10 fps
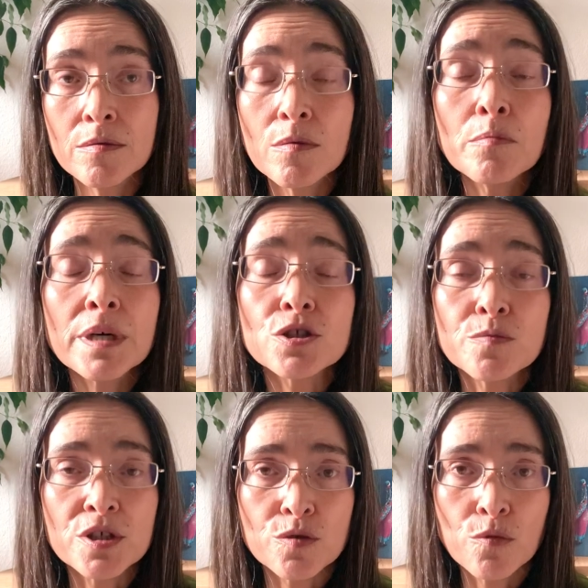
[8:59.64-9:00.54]
much,
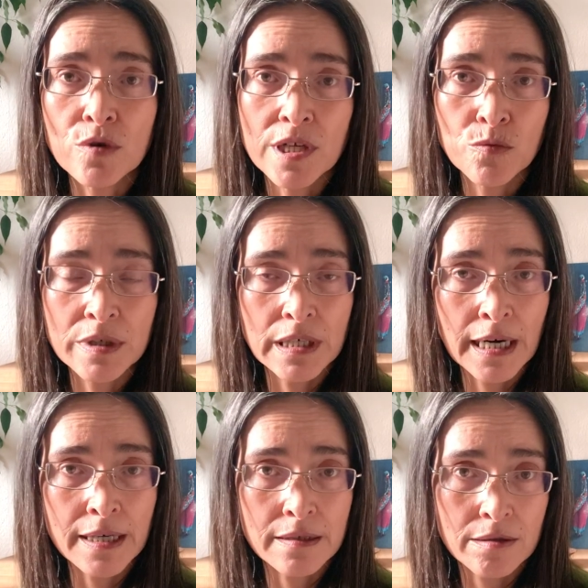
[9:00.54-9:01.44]
much more than we
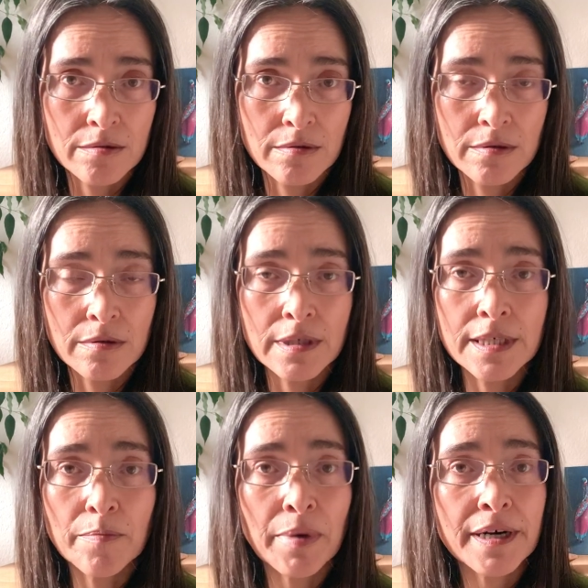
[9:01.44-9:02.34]
ate in
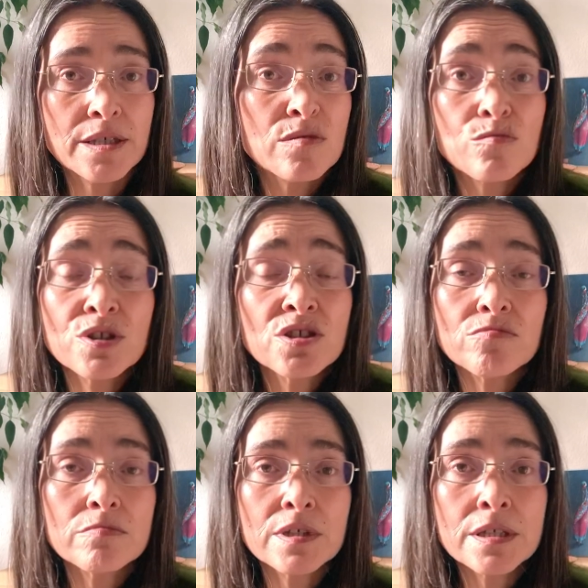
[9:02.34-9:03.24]
the past, which
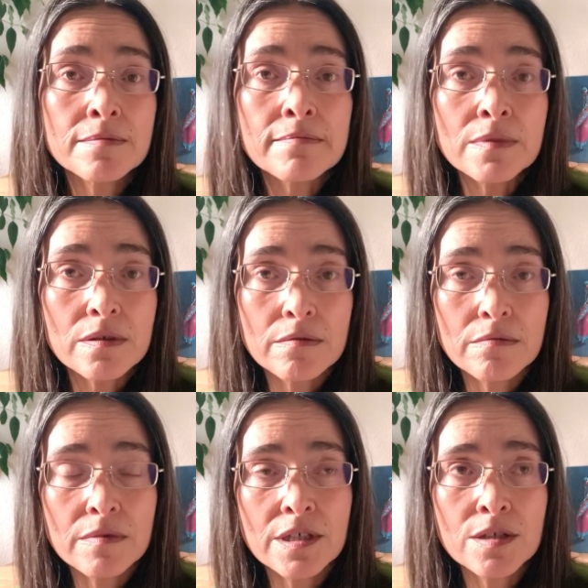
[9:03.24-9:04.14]
doesn't
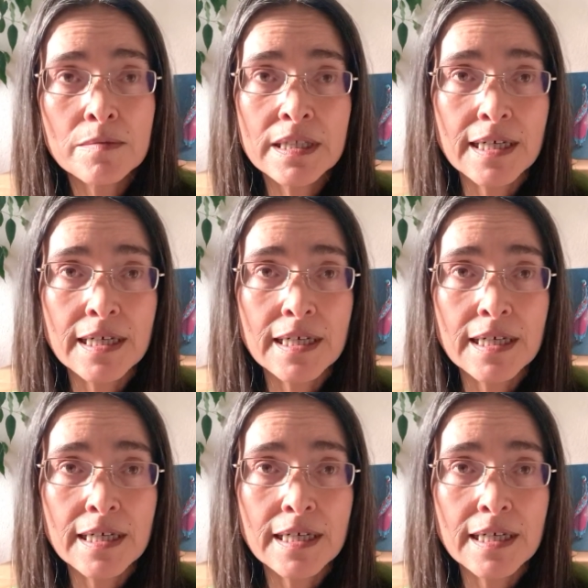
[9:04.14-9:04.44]
mean